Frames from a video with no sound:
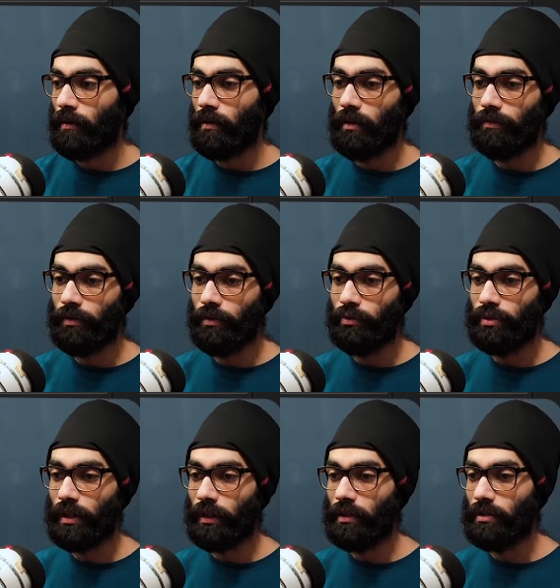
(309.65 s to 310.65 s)
after 2
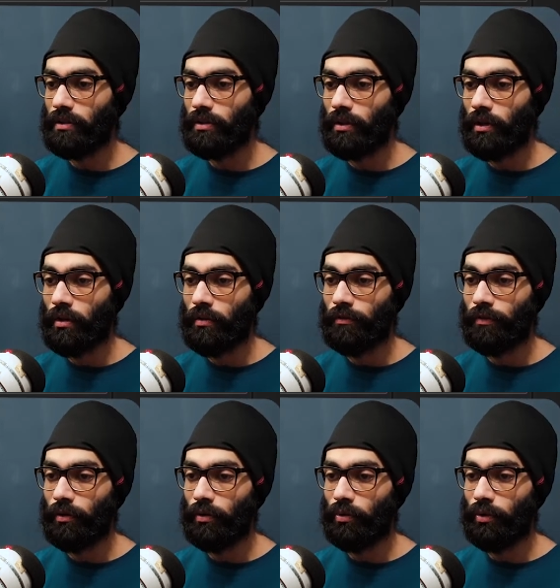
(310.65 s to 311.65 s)
seconds
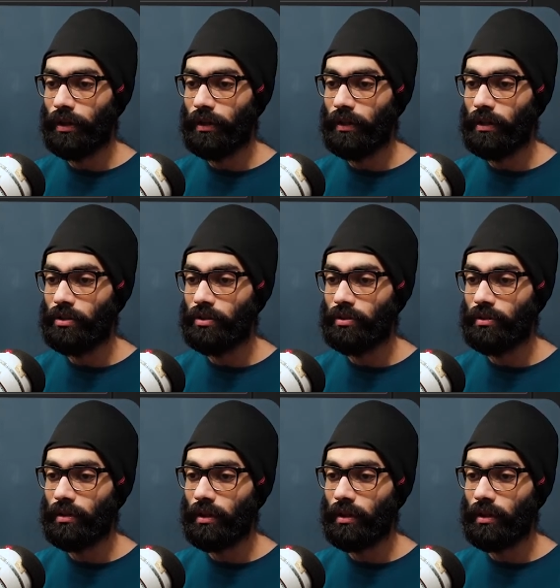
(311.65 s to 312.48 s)
for orientation